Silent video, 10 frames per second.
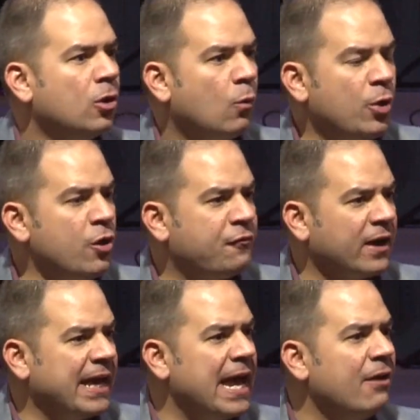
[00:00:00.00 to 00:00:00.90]
Will you
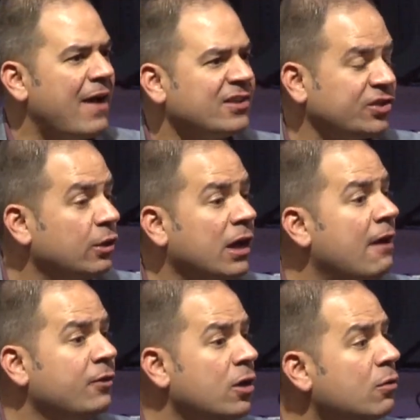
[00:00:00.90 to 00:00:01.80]
forgive? I still
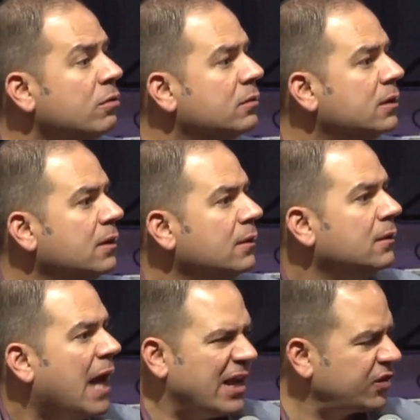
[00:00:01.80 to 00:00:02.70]
love you.
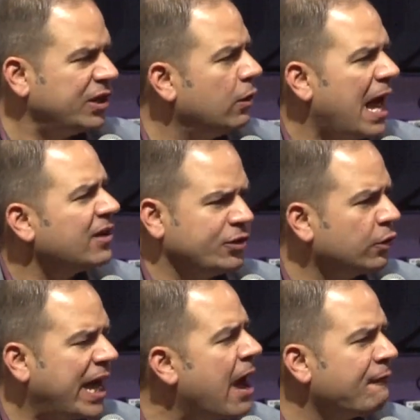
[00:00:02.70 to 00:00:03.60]
I still I still
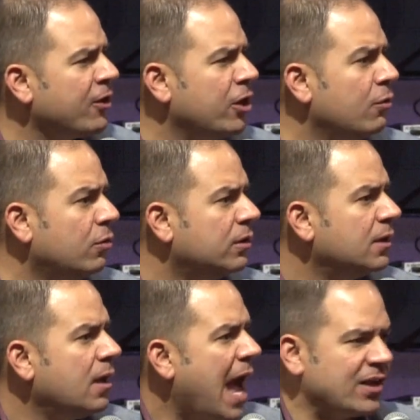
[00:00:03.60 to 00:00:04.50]
care for you.
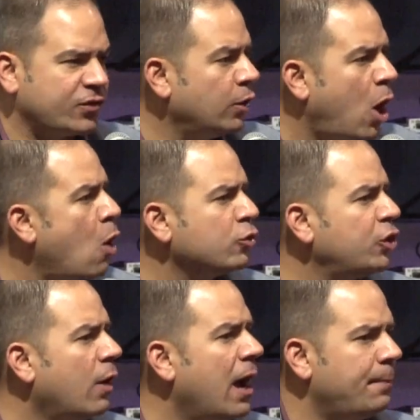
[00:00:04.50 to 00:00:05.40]
I still hold
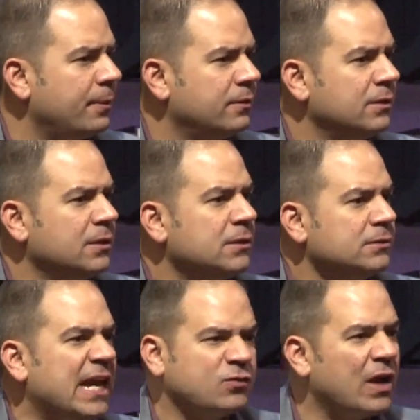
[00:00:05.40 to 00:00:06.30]
you up.
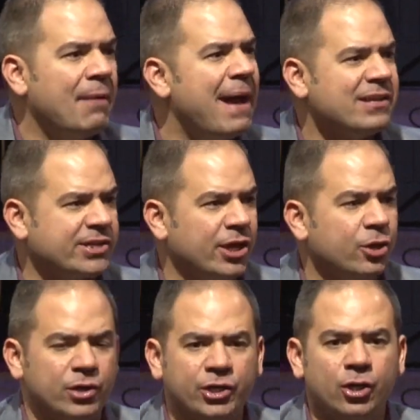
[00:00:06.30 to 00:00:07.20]
That's what I'm asking
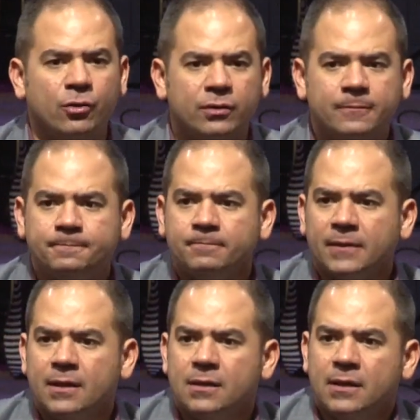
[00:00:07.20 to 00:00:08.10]
you to do.
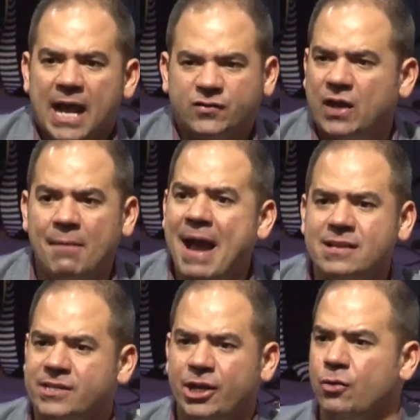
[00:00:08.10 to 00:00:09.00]
That's what I'm
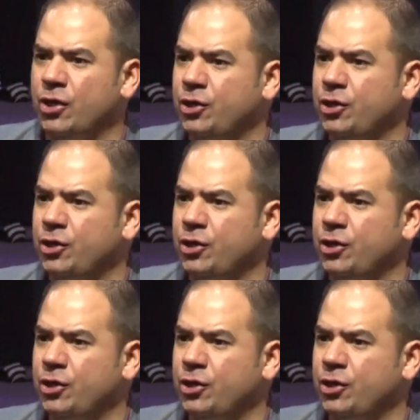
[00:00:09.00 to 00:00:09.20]
asking you to